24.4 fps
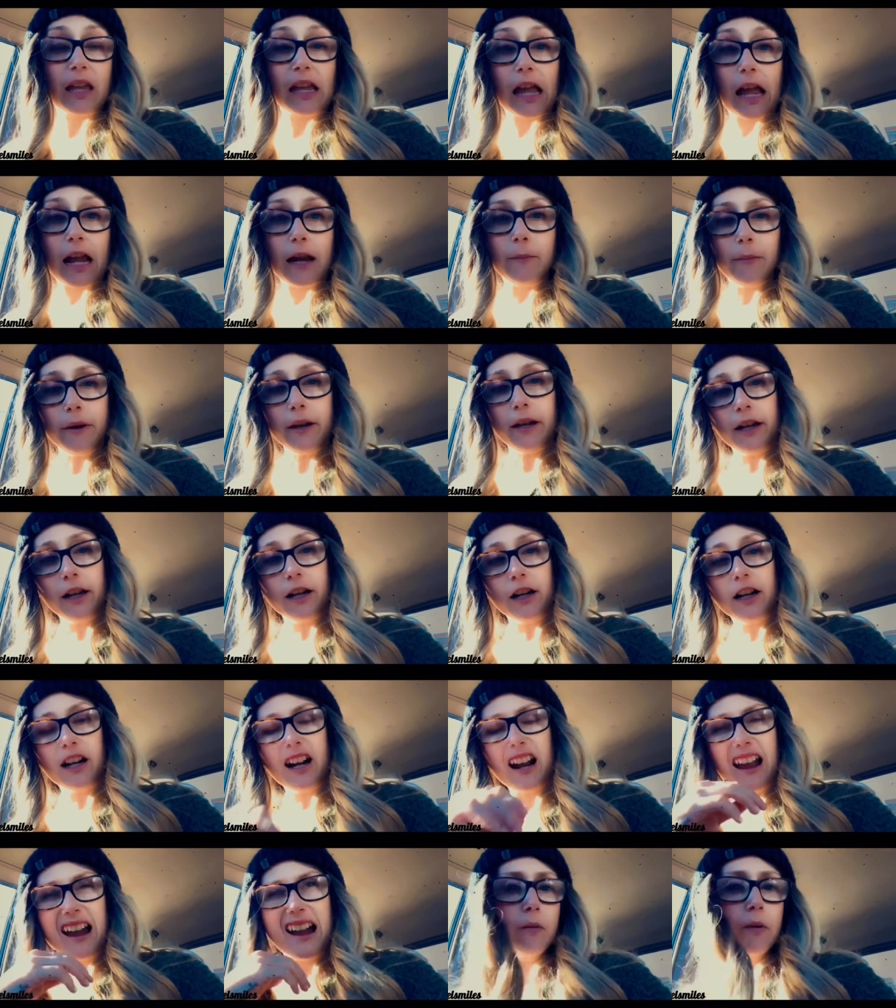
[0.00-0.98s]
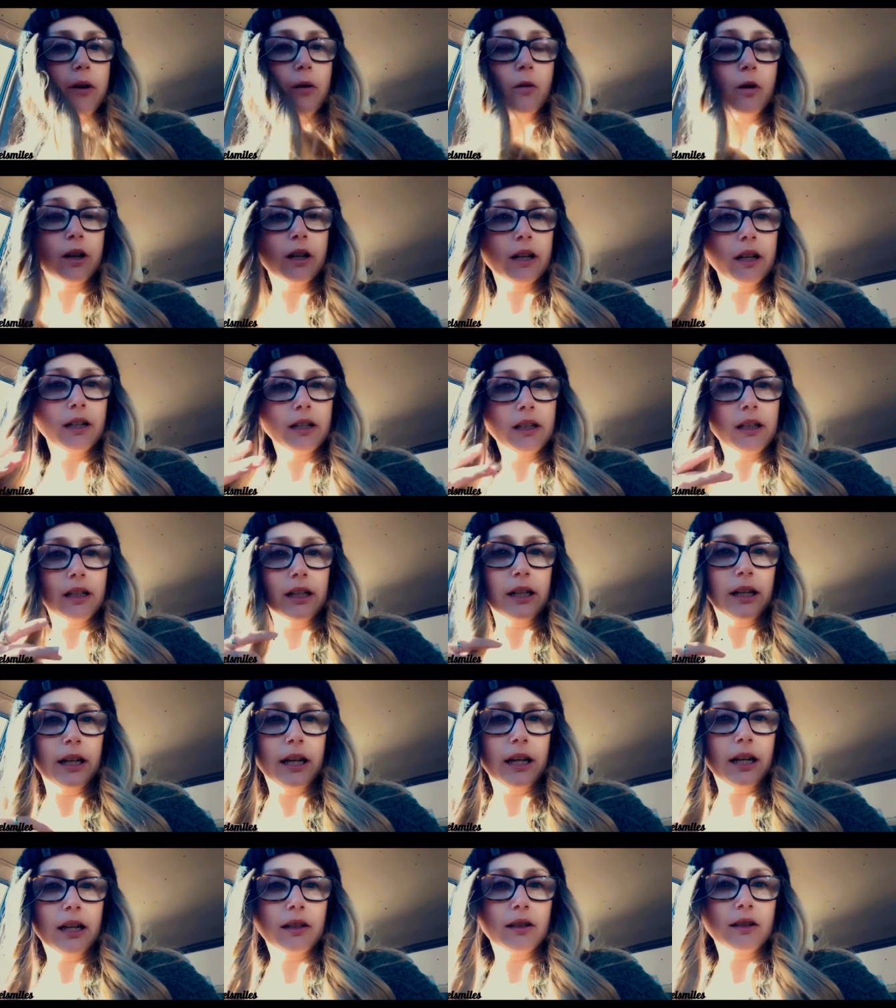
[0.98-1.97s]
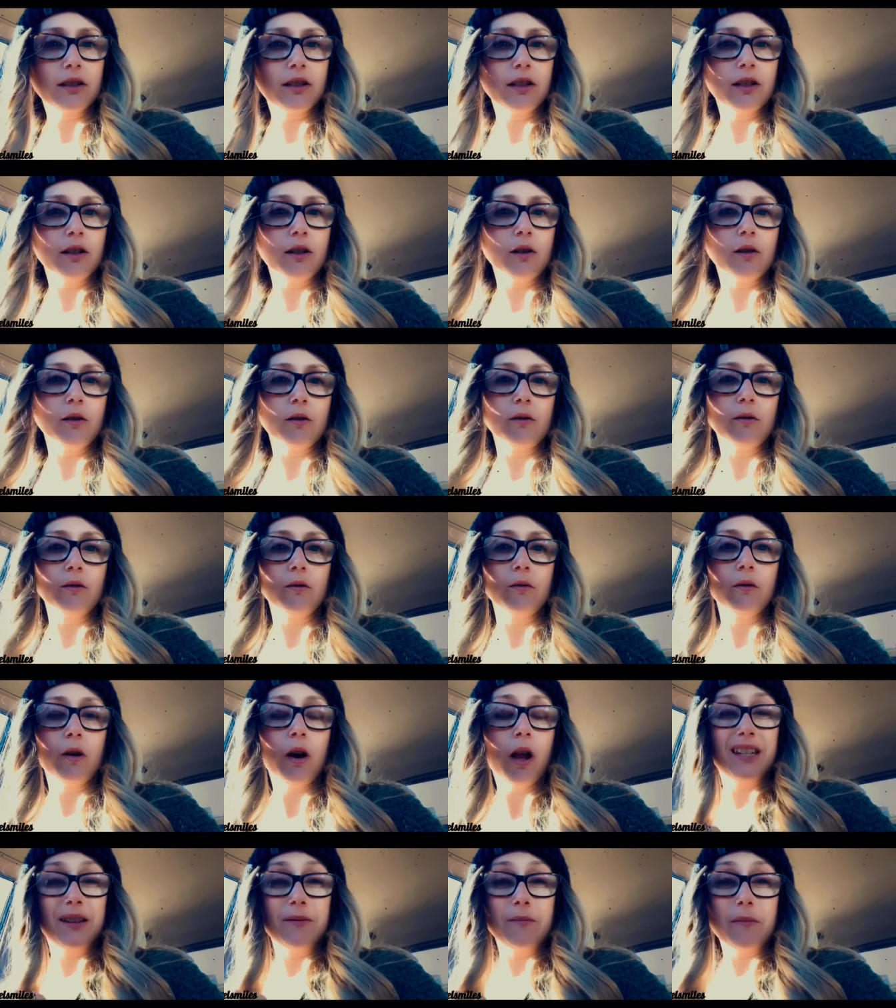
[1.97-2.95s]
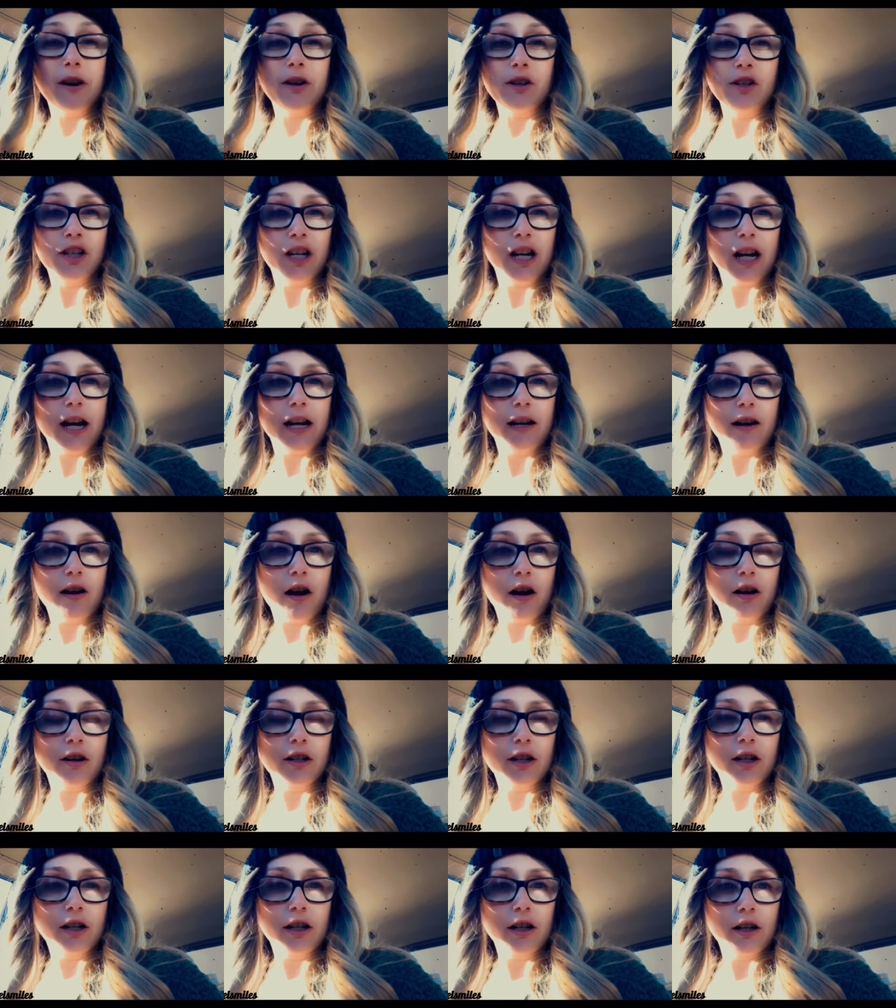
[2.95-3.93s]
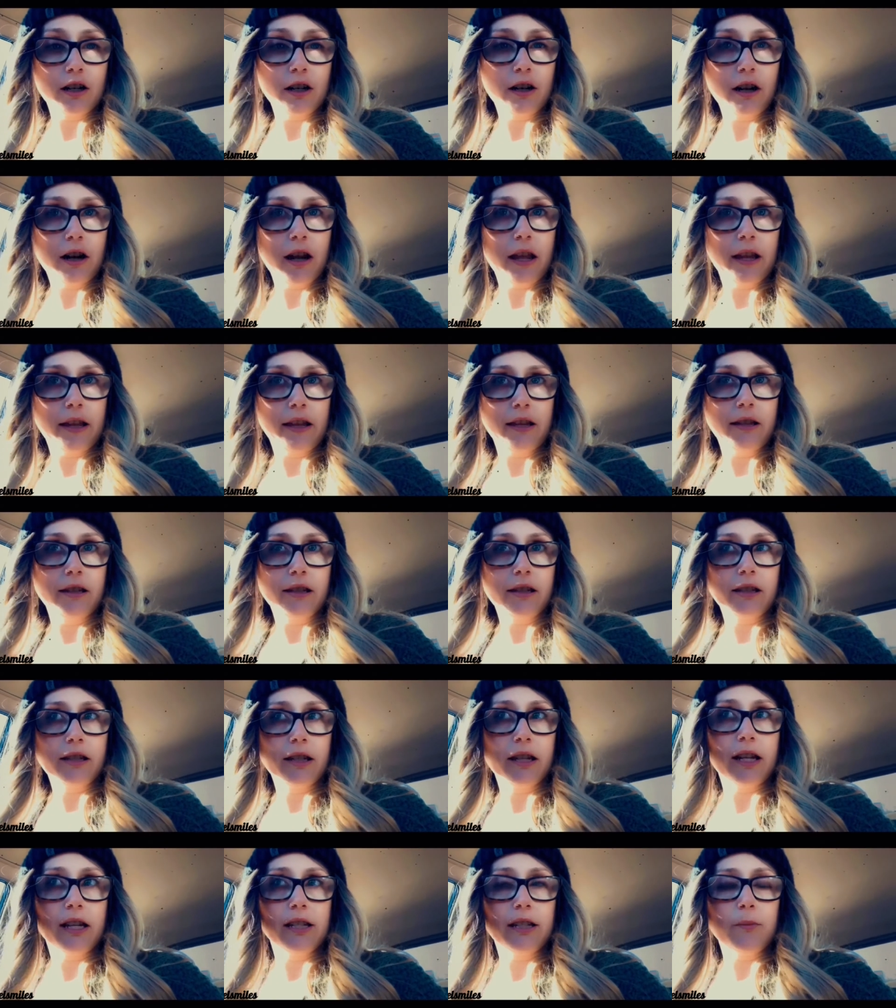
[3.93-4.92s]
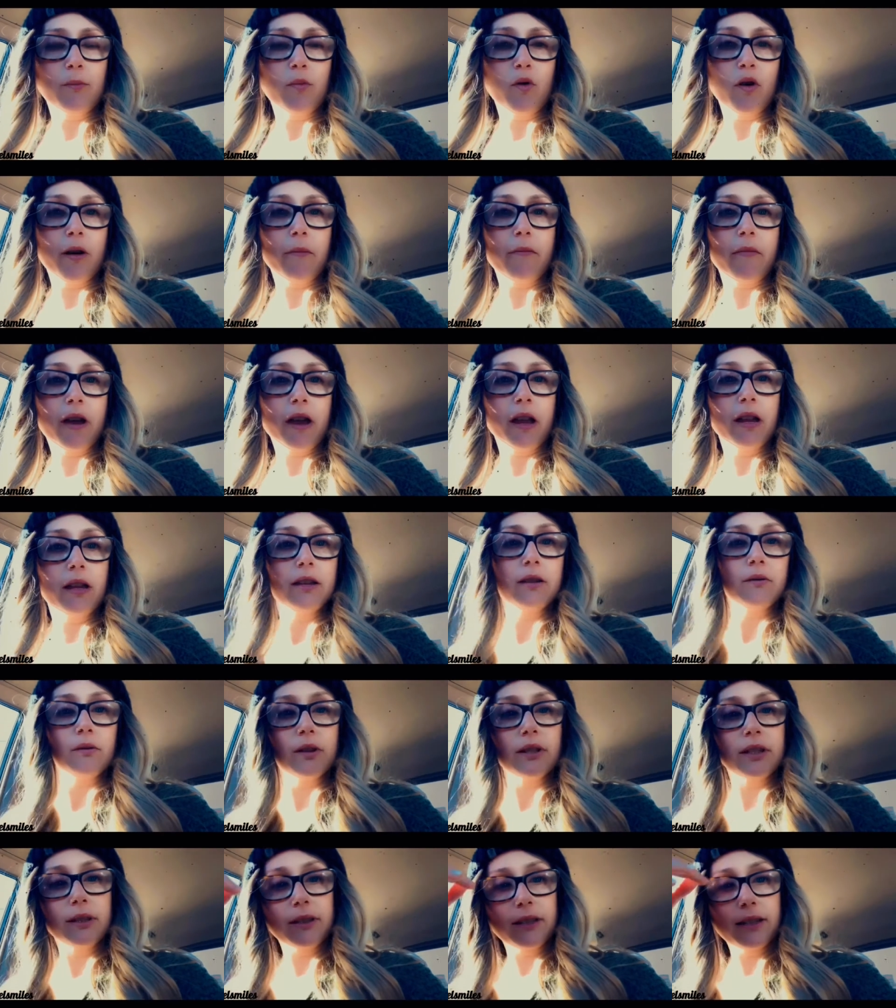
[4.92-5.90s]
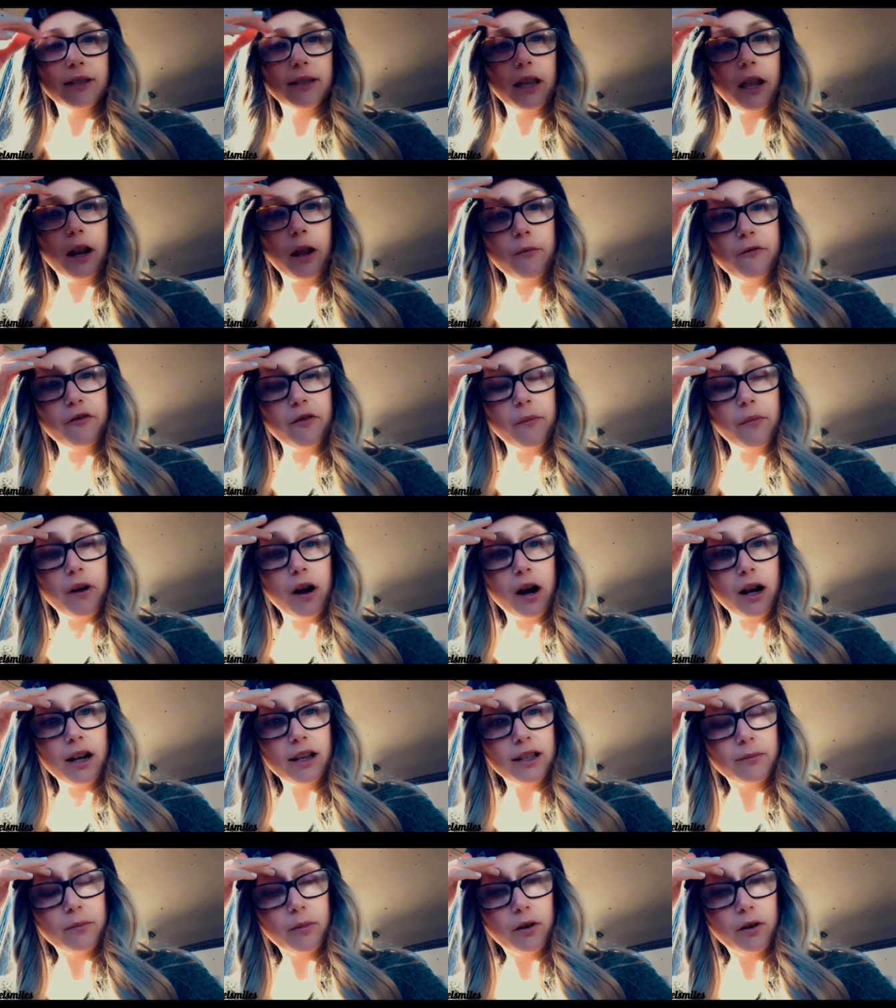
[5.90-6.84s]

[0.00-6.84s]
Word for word: here at Oregon Clinic to my GI doctor and today's appointment was set up from the hospital